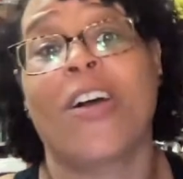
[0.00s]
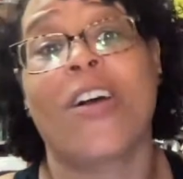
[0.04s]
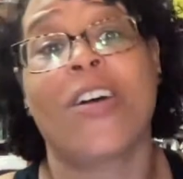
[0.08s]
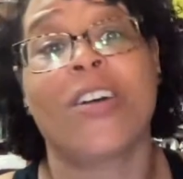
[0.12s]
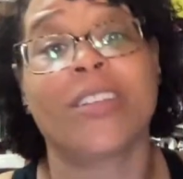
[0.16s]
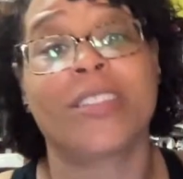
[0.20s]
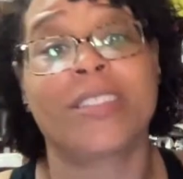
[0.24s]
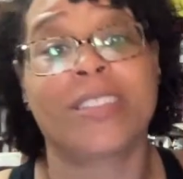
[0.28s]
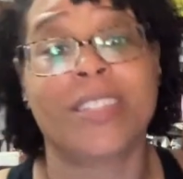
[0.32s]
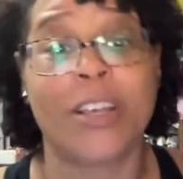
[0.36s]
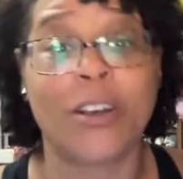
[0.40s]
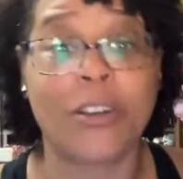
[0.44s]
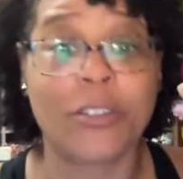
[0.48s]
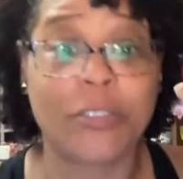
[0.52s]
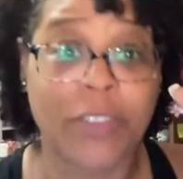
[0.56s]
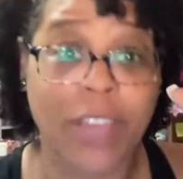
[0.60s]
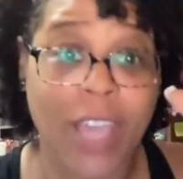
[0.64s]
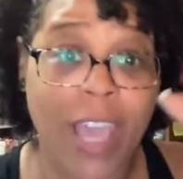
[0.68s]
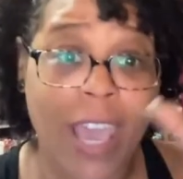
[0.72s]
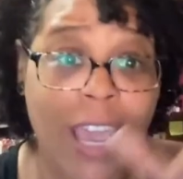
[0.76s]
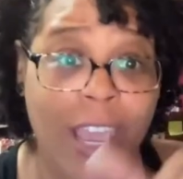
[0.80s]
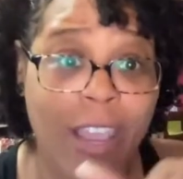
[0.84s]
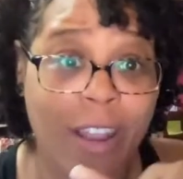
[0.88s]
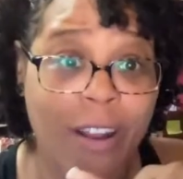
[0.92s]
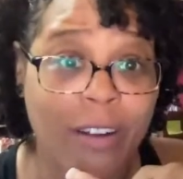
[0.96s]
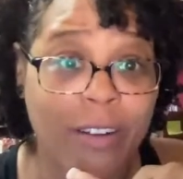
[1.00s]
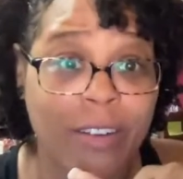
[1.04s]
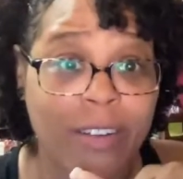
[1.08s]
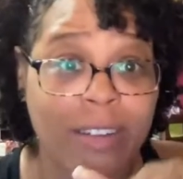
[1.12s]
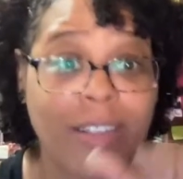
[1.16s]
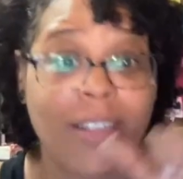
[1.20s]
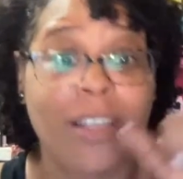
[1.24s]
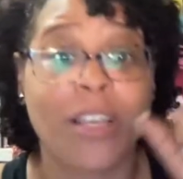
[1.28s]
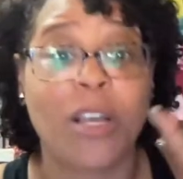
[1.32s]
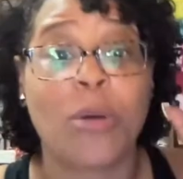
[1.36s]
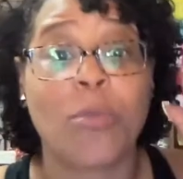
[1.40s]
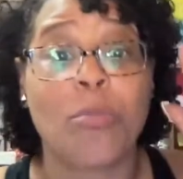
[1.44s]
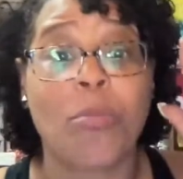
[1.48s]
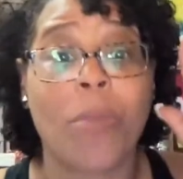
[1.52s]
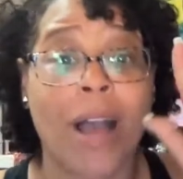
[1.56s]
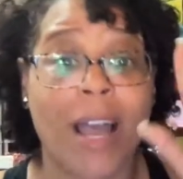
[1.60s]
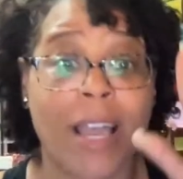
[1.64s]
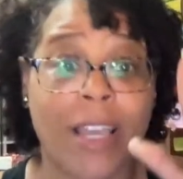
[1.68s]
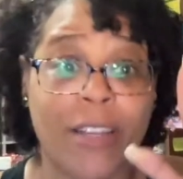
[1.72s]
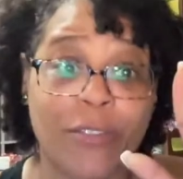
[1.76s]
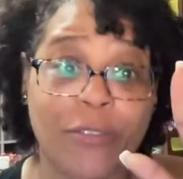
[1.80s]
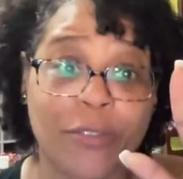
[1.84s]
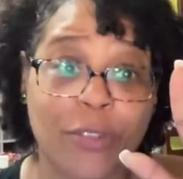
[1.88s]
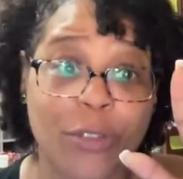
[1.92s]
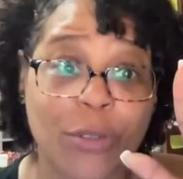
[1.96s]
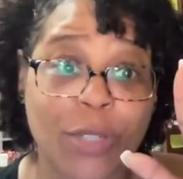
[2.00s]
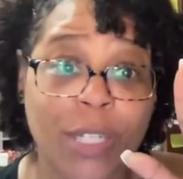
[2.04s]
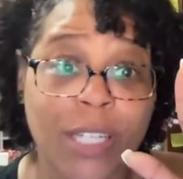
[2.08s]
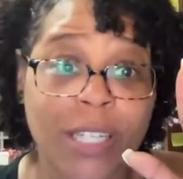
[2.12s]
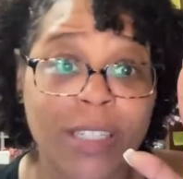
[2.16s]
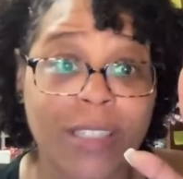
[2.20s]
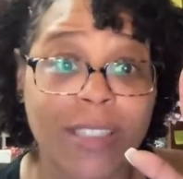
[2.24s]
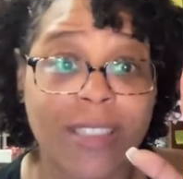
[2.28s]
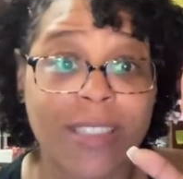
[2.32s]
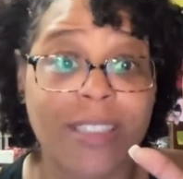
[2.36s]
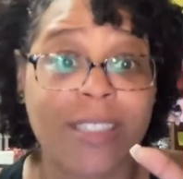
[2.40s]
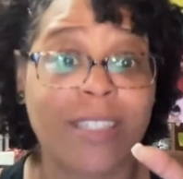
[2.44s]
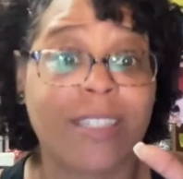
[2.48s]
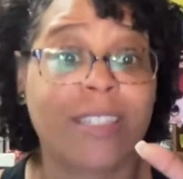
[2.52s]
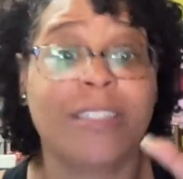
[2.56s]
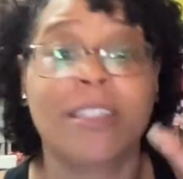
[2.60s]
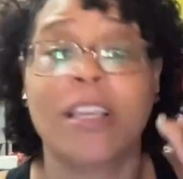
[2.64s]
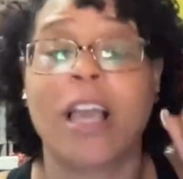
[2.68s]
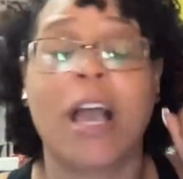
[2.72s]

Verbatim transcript: our self care, mindfulness.